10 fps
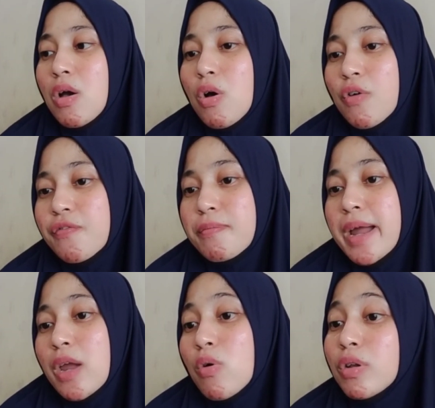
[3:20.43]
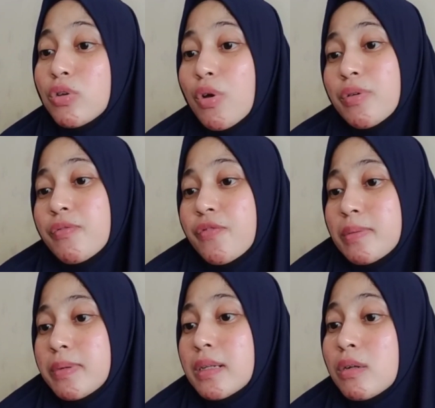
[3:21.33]
of my own
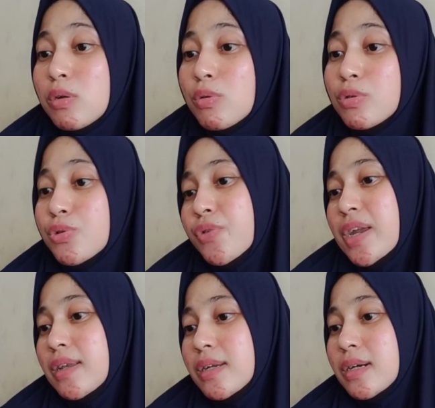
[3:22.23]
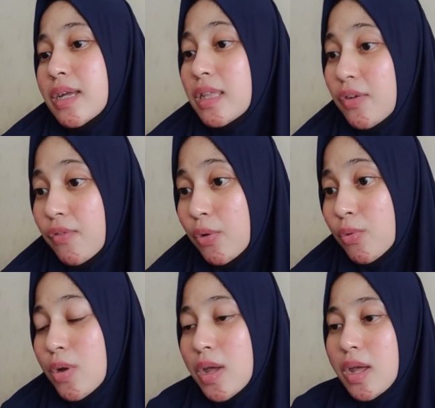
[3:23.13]
non-verbal clue during the interview.